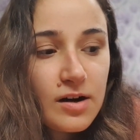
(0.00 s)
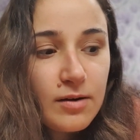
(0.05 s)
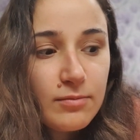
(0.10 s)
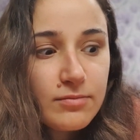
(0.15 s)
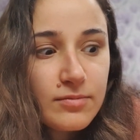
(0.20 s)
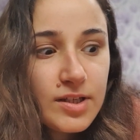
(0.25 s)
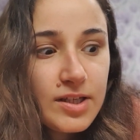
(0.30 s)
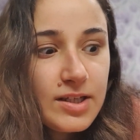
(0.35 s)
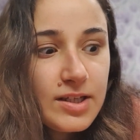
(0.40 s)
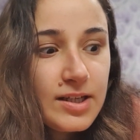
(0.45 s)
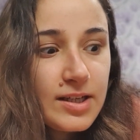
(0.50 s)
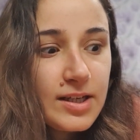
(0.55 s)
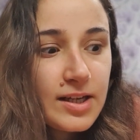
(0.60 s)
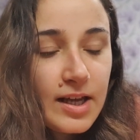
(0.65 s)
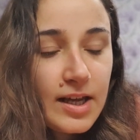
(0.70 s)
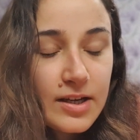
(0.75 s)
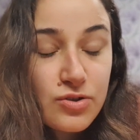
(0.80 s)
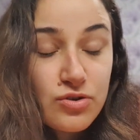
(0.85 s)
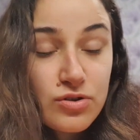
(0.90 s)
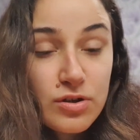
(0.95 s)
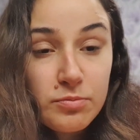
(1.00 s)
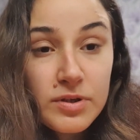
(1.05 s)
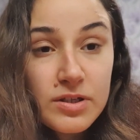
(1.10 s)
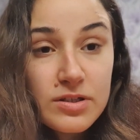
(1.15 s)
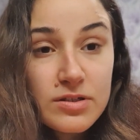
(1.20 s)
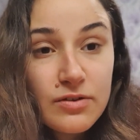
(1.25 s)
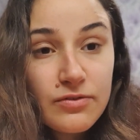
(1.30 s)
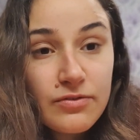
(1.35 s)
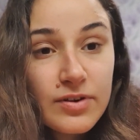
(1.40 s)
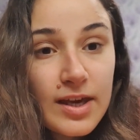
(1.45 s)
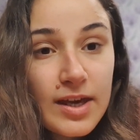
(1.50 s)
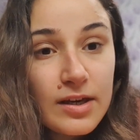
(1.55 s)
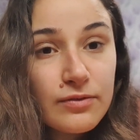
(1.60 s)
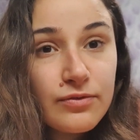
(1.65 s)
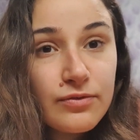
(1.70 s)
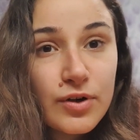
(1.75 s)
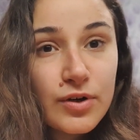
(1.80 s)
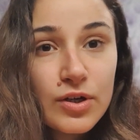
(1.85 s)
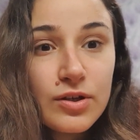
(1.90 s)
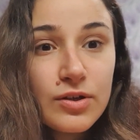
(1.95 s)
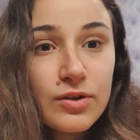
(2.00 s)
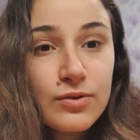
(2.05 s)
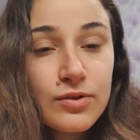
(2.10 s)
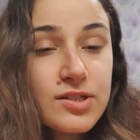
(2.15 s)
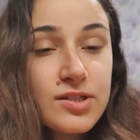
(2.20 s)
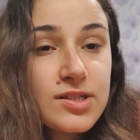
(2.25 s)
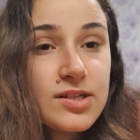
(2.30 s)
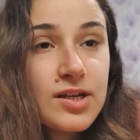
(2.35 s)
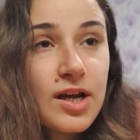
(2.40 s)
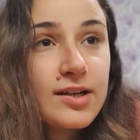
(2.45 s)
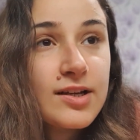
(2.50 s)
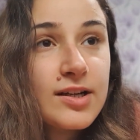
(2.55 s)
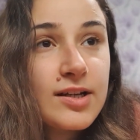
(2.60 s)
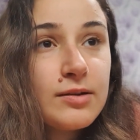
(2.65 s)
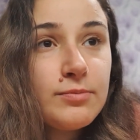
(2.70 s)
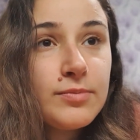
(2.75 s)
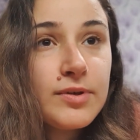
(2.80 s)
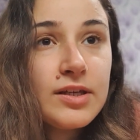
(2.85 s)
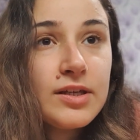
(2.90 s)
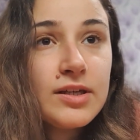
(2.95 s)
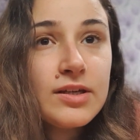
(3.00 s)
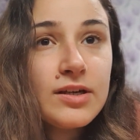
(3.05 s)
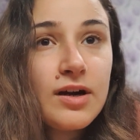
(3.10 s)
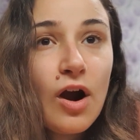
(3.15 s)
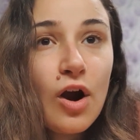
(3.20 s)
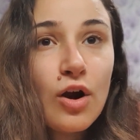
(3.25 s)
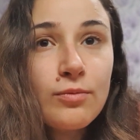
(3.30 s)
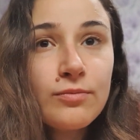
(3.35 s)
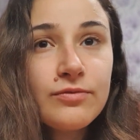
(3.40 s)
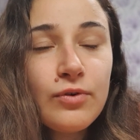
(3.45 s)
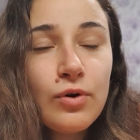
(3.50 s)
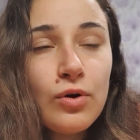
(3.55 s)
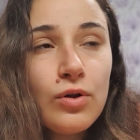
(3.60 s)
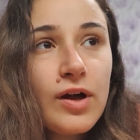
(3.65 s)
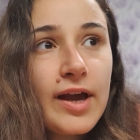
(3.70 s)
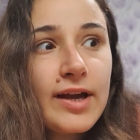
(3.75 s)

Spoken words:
eating an extra piece of cake for you, it's not going to be harmful.